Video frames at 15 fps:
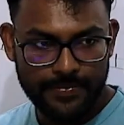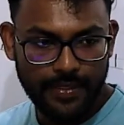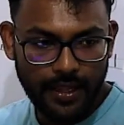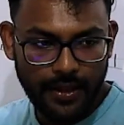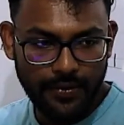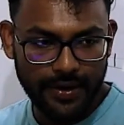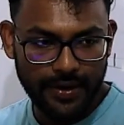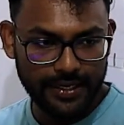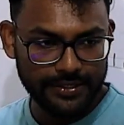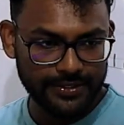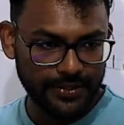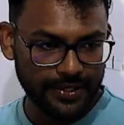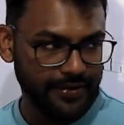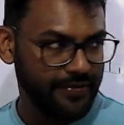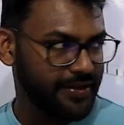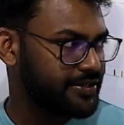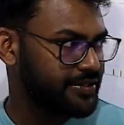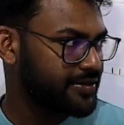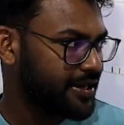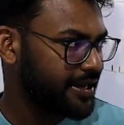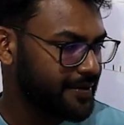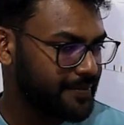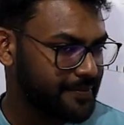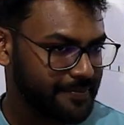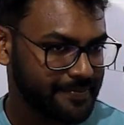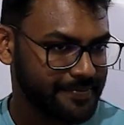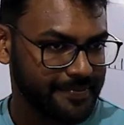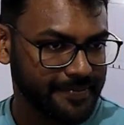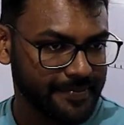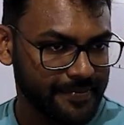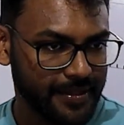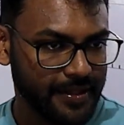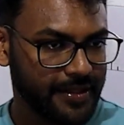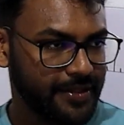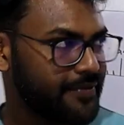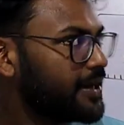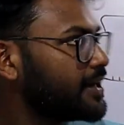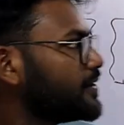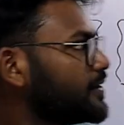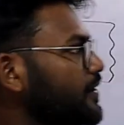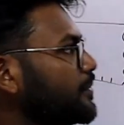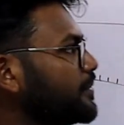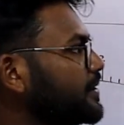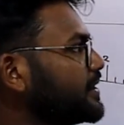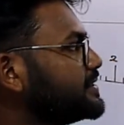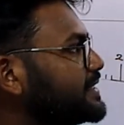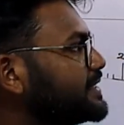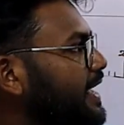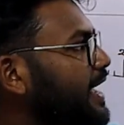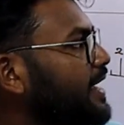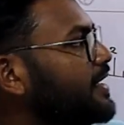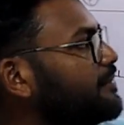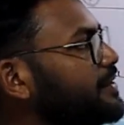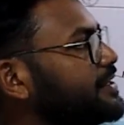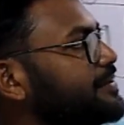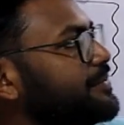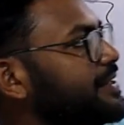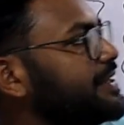Alright, so give it a try. What's going to be the standard measurement